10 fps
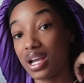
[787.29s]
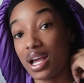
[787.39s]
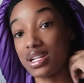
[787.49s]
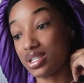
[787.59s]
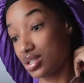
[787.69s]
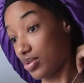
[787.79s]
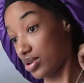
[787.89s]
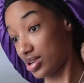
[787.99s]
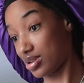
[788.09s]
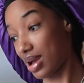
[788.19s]
I just
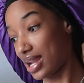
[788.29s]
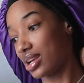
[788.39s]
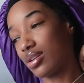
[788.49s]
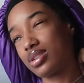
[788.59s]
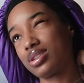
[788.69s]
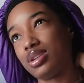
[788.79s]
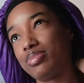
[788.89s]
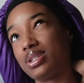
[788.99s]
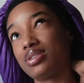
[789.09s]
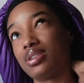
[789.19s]
woke up. I didn't go to sleep
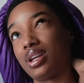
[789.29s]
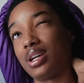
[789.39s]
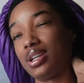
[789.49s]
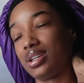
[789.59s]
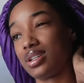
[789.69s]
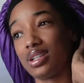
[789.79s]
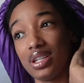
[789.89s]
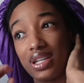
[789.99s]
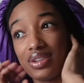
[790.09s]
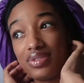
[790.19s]
until like
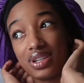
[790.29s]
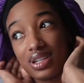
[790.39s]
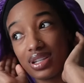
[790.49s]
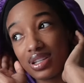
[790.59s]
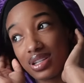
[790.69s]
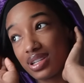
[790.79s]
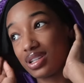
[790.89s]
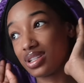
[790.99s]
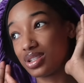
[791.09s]
11,